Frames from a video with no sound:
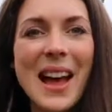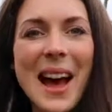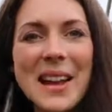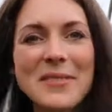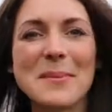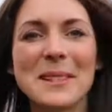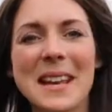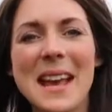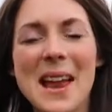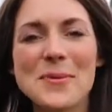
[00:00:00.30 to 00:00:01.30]
Hi
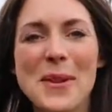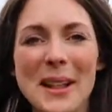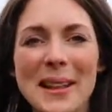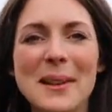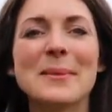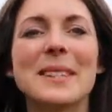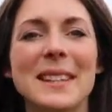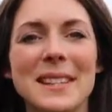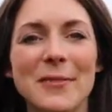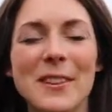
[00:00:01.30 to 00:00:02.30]
everybody and welcome to
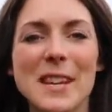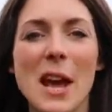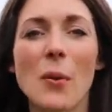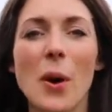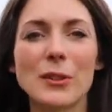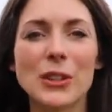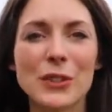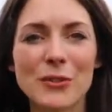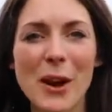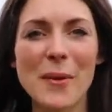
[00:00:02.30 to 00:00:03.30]
this video on
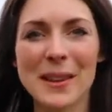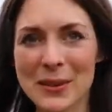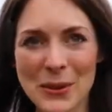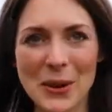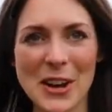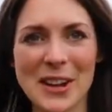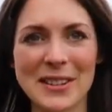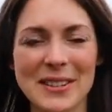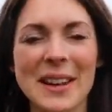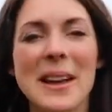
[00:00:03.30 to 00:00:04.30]
growing your
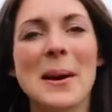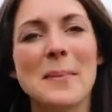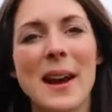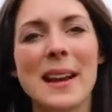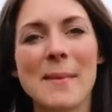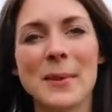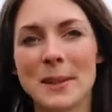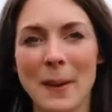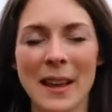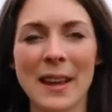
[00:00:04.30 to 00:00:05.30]
own. My name is
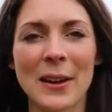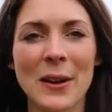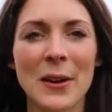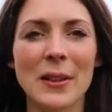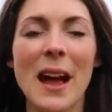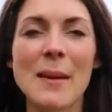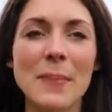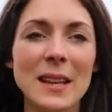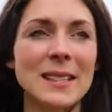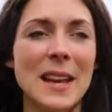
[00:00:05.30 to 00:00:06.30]
Becky Cole. I'm
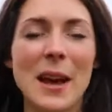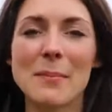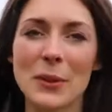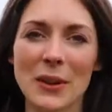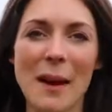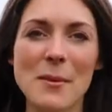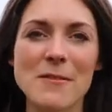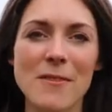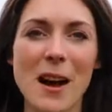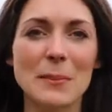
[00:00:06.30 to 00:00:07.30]
based here at Brookgammon
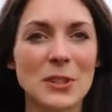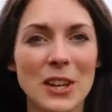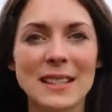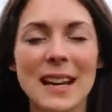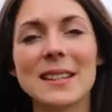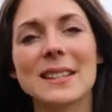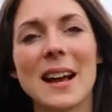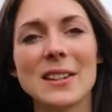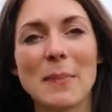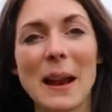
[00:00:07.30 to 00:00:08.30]
Farm just
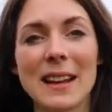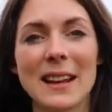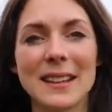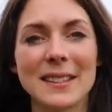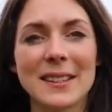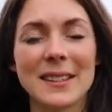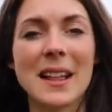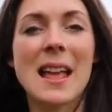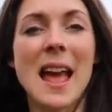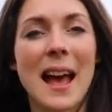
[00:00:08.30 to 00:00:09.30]
outside of Ballycastle,
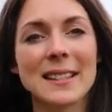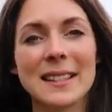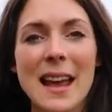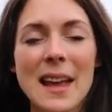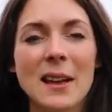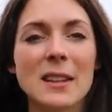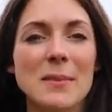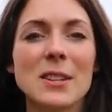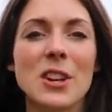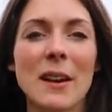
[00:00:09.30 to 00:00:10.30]
and today I'm going to
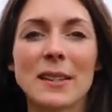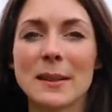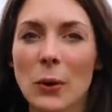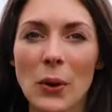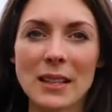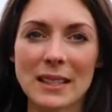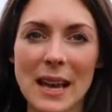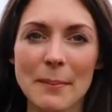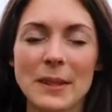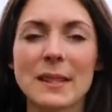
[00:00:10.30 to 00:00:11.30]
be sharing some quick
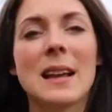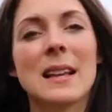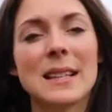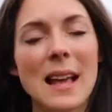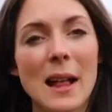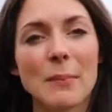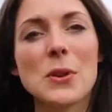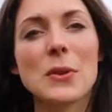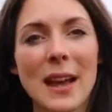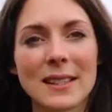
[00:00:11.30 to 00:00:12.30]
tips to help
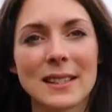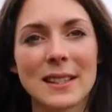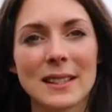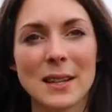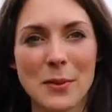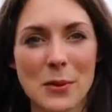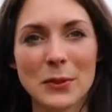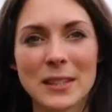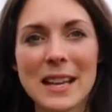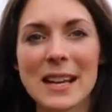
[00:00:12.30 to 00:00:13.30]
you get started with your
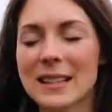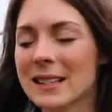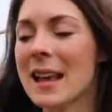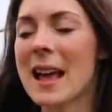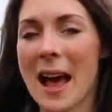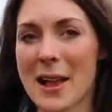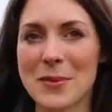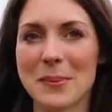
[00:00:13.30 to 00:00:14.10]
seeds and your